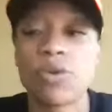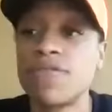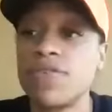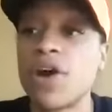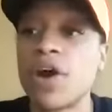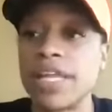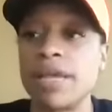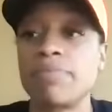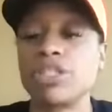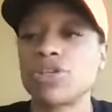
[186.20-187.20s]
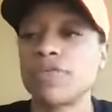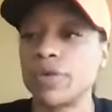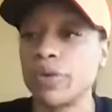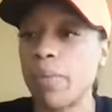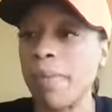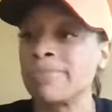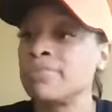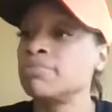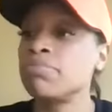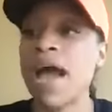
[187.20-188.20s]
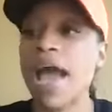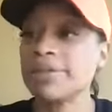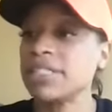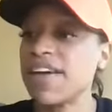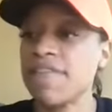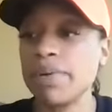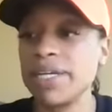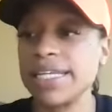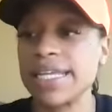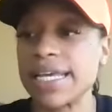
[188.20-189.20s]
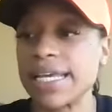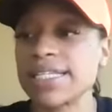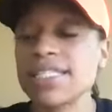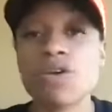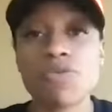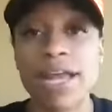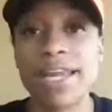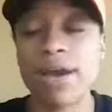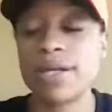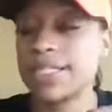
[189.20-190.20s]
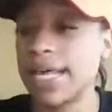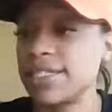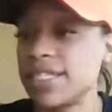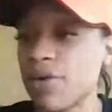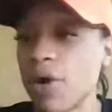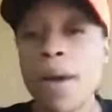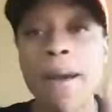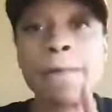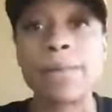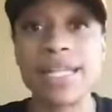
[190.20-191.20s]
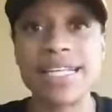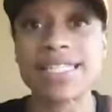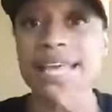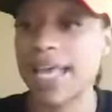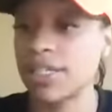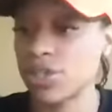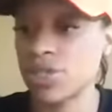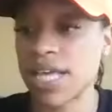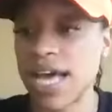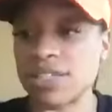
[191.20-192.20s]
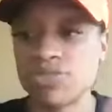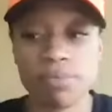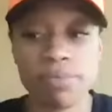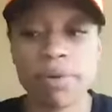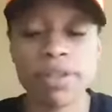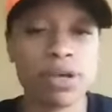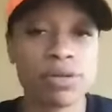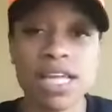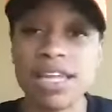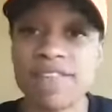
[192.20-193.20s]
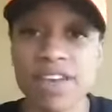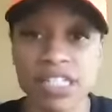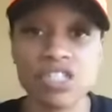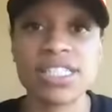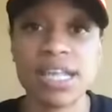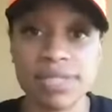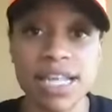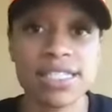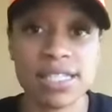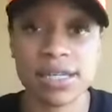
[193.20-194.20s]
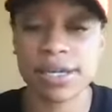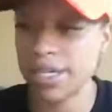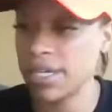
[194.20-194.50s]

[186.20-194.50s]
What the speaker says: or if you've already input your food. Mine, I haven't put anything in. So right now it's at 0 plus exercise. Remember those 1,100 steps I took?